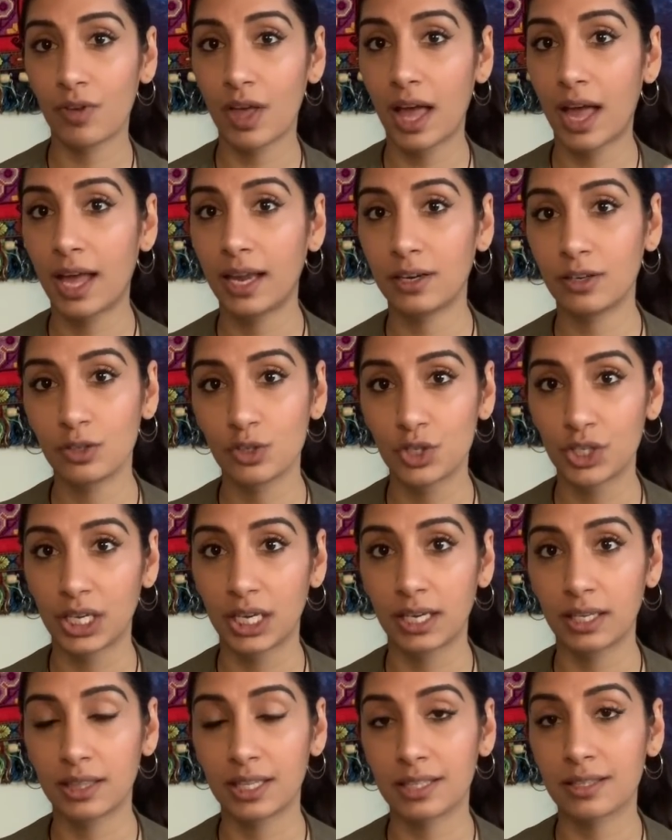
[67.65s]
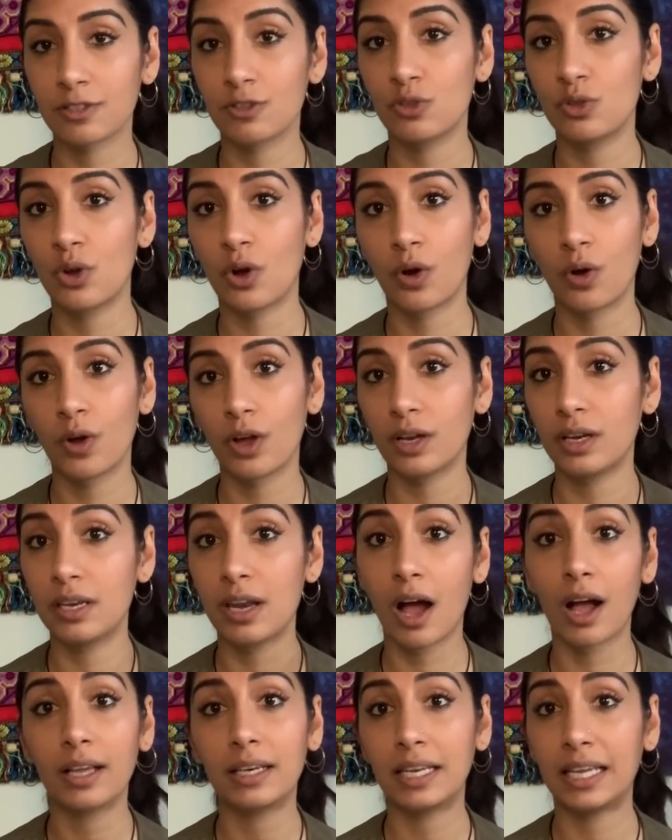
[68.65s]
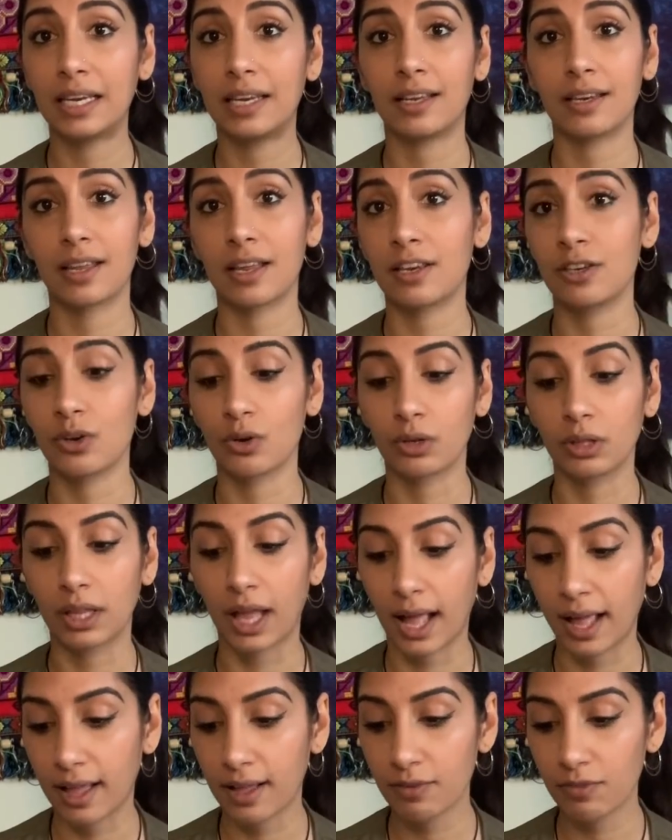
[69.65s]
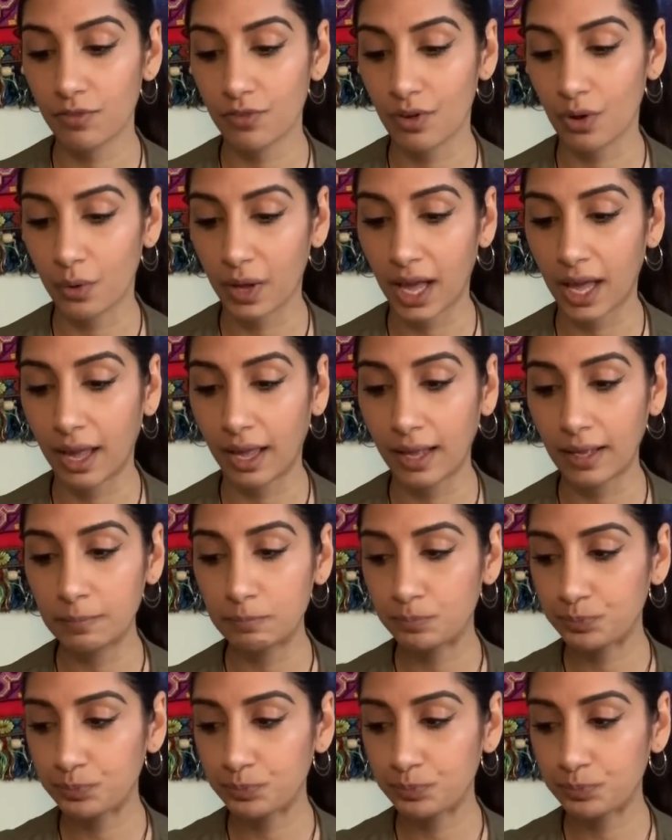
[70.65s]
energy that's not needed in your life, okay?